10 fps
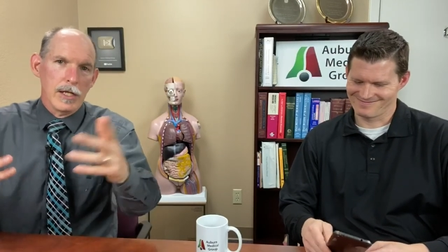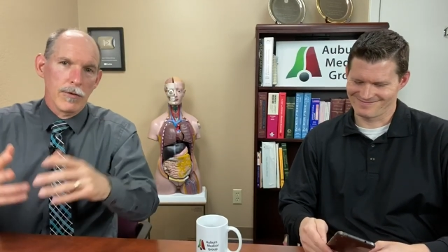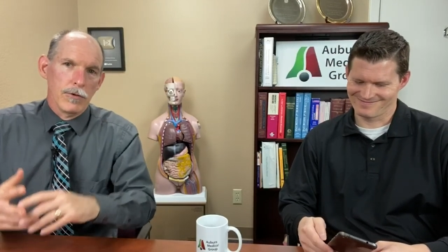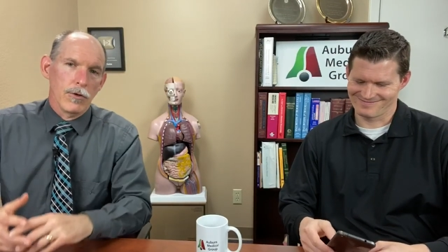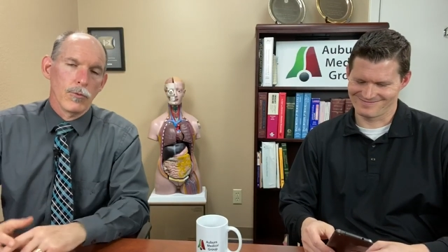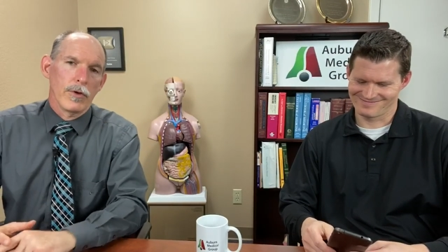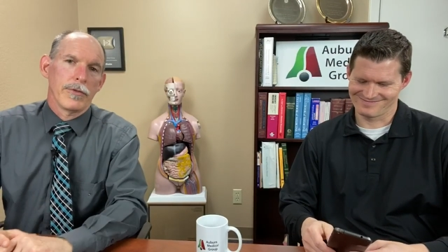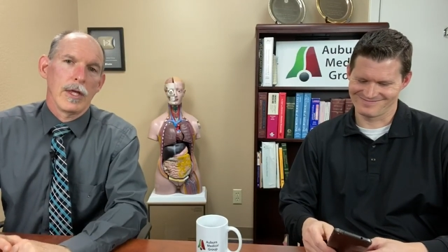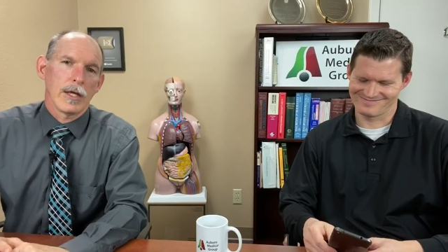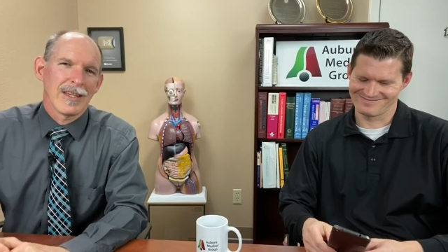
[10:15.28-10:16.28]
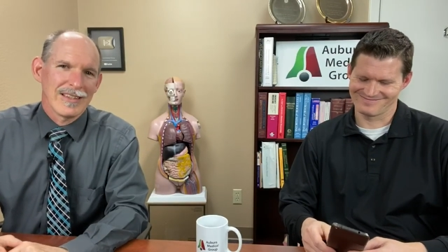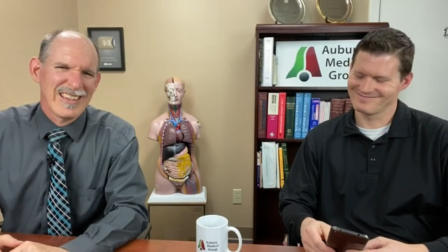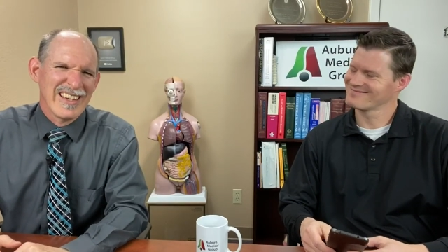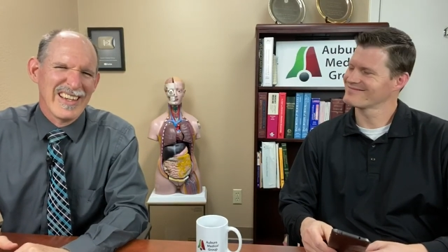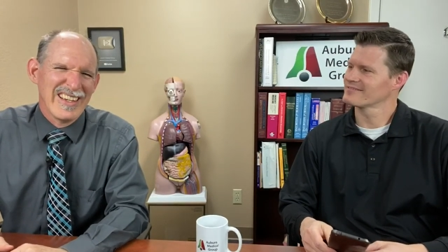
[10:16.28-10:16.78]
Speaker 1: many of you, will think
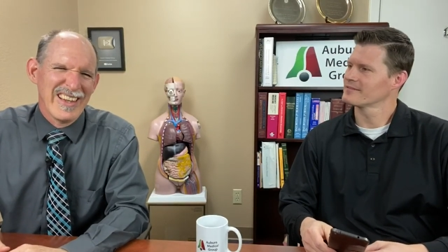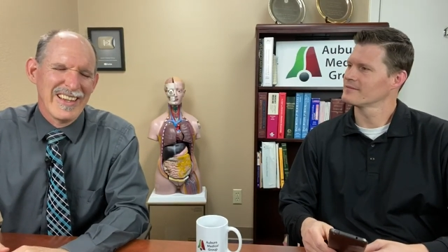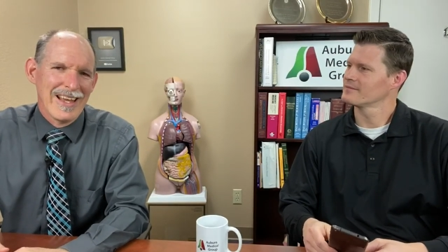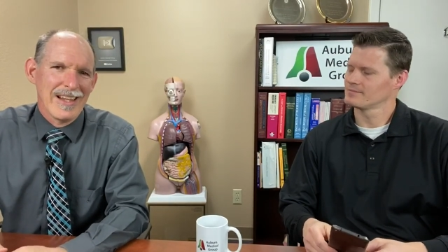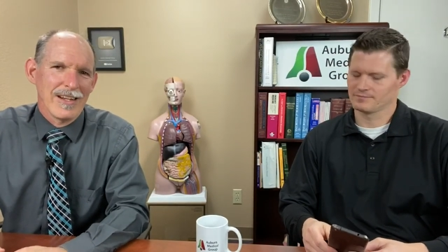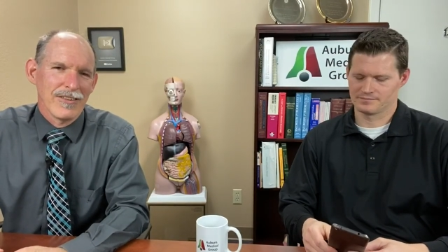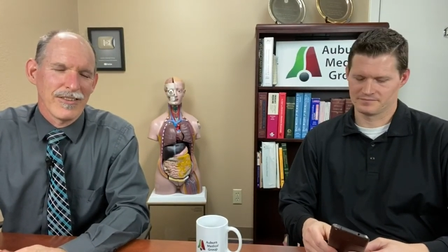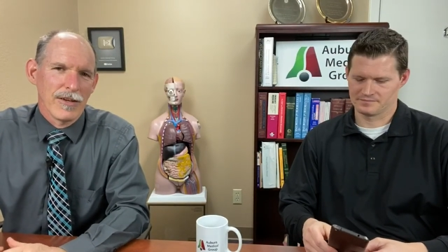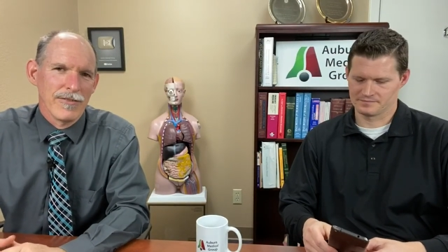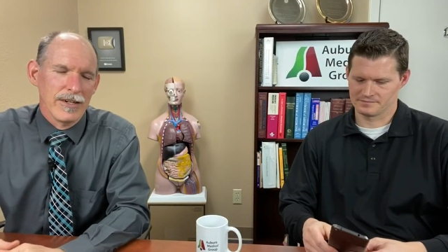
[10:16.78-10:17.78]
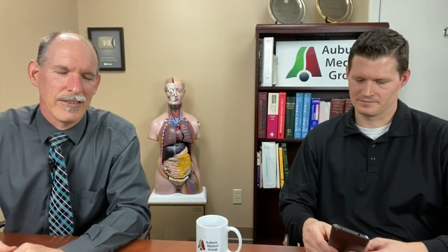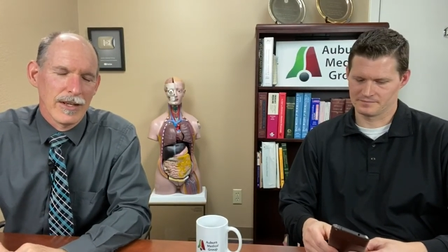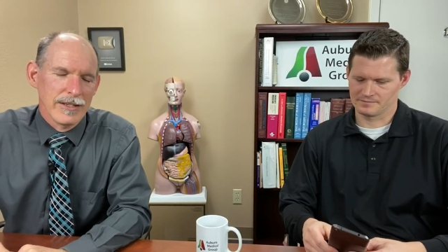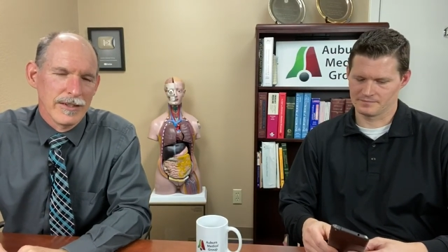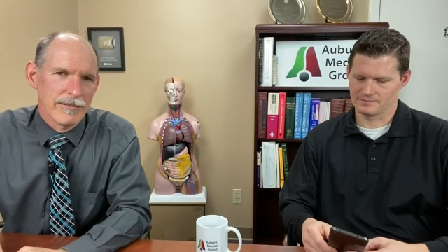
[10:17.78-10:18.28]
uh, that that doesn't sound very
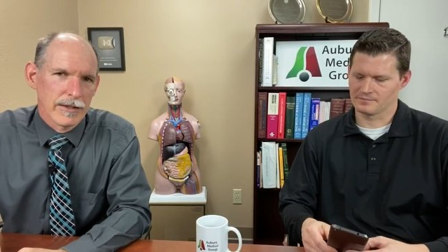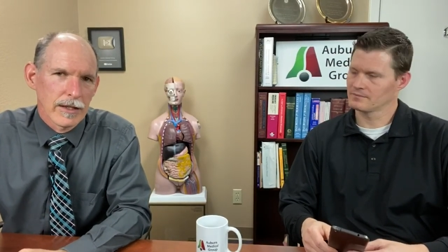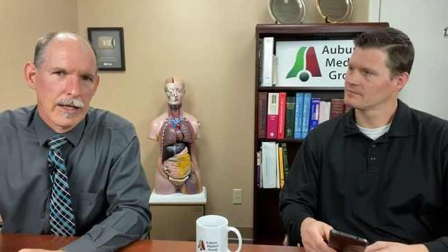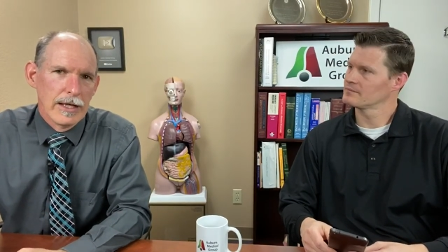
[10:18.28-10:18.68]
scientific.